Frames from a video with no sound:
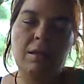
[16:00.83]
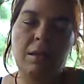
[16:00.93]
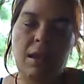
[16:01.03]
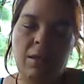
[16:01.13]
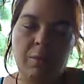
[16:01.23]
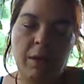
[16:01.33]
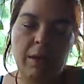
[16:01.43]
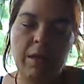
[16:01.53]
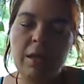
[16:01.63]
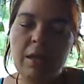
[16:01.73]
God
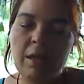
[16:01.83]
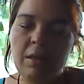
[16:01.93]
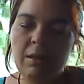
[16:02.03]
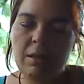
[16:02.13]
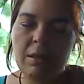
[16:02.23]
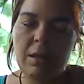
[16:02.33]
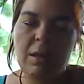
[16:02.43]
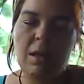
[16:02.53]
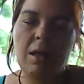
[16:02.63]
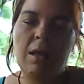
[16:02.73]
willing,
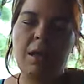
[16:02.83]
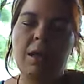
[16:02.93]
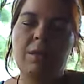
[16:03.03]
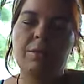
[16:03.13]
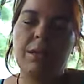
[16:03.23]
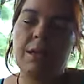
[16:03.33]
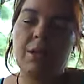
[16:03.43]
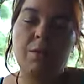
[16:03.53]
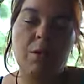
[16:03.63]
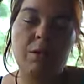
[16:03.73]
I will
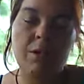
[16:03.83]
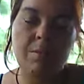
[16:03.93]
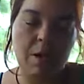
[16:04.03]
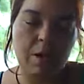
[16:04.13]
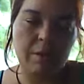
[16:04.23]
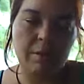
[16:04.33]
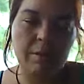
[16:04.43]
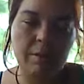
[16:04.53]
see you all tomorrow.